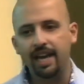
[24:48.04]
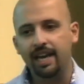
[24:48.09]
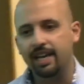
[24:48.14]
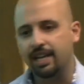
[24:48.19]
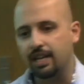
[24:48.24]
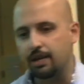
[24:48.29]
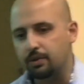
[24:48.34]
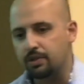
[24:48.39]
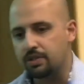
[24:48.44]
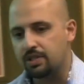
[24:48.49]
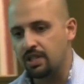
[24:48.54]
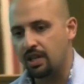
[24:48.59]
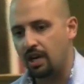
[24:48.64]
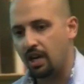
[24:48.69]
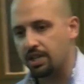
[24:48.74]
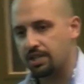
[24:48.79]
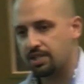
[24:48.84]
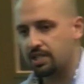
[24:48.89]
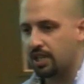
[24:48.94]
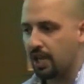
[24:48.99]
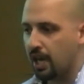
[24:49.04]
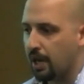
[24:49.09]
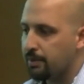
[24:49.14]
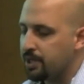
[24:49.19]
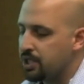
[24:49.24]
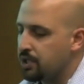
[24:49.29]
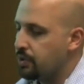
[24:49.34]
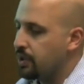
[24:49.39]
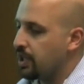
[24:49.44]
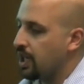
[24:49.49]
and I was asked to come
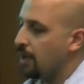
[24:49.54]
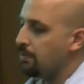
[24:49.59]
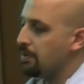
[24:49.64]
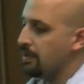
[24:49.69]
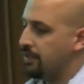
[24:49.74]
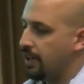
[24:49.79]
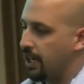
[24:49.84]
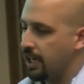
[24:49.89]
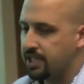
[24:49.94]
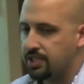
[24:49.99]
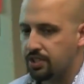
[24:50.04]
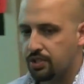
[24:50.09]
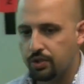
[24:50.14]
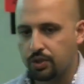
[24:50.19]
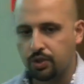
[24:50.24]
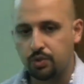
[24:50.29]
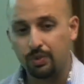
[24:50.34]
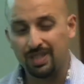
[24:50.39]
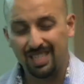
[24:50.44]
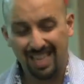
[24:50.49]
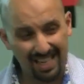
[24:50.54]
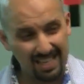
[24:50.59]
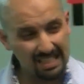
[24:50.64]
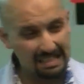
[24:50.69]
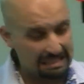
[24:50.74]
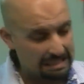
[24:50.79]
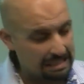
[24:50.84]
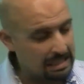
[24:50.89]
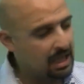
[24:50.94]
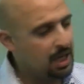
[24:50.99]
into a couple of high schools which had a
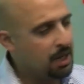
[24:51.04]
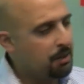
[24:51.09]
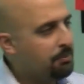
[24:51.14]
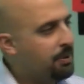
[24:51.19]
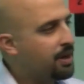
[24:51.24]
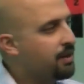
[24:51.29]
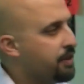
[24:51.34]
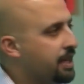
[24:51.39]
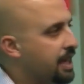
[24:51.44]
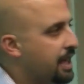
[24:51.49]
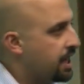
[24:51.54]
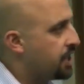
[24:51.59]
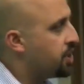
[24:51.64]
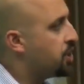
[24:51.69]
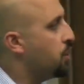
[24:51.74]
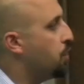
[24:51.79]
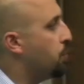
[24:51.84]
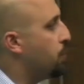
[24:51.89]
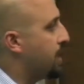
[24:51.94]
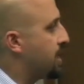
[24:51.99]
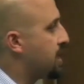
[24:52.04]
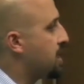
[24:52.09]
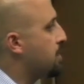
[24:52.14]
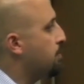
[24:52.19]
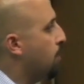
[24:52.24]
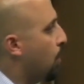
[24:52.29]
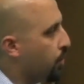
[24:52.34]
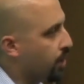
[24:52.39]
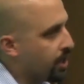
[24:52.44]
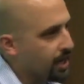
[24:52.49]
bit of an issue with
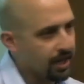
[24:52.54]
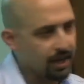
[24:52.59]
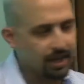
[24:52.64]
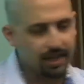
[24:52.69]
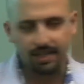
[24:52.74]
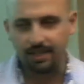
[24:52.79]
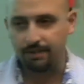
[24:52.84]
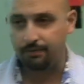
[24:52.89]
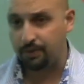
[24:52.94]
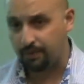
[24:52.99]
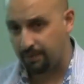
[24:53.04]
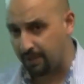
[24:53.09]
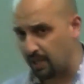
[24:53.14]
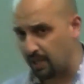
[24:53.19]
smoking. And if you've